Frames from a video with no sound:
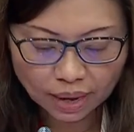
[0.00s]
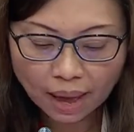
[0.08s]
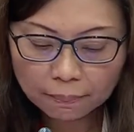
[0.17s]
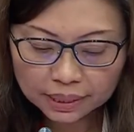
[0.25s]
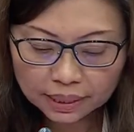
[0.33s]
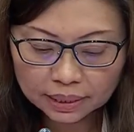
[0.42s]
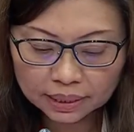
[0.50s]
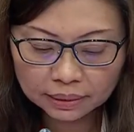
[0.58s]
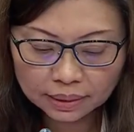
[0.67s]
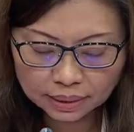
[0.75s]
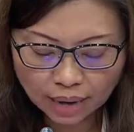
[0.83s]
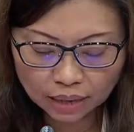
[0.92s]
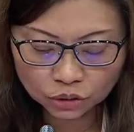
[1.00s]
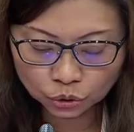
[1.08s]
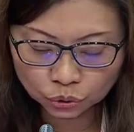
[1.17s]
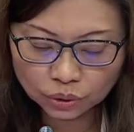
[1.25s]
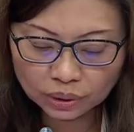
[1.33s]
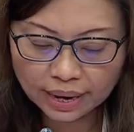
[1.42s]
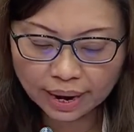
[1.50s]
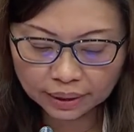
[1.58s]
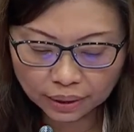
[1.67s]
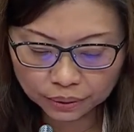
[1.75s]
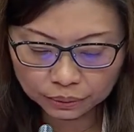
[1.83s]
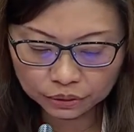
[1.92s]
applicants are strongly
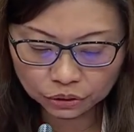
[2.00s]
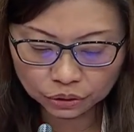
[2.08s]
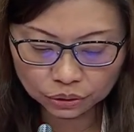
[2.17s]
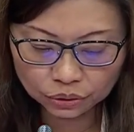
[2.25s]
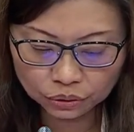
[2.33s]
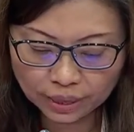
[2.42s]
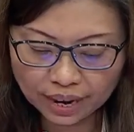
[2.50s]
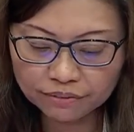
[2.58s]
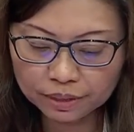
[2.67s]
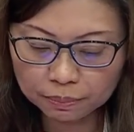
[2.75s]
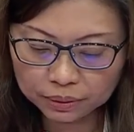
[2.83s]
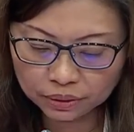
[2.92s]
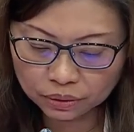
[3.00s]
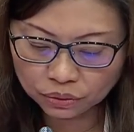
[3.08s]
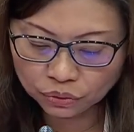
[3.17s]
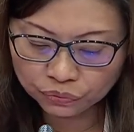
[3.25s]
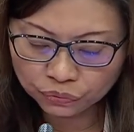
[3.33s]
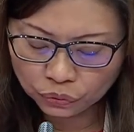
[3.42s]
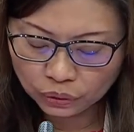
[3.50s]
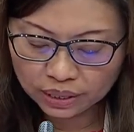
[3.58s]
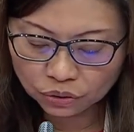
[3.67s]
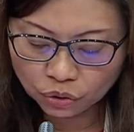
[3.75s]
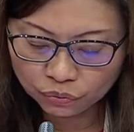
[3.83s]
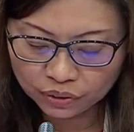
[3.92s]
encouraged to have themselves fully
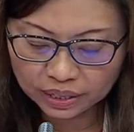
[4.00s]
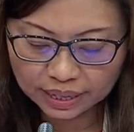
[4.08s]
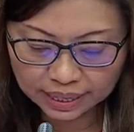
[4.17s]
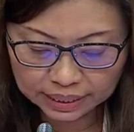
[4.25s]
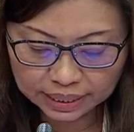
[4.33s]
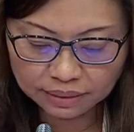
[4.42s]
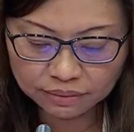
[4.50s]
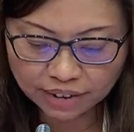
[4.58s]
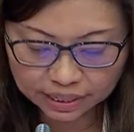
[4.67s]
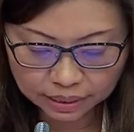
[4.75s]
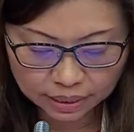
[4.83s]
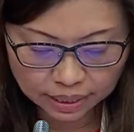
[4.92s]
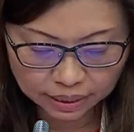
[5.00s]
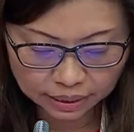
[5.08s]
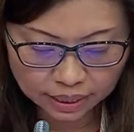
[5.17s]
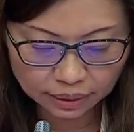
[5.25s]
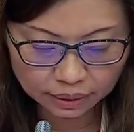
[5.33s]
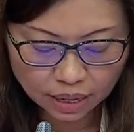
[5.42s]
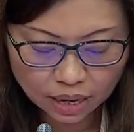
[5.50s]
COVID-19 vaccinated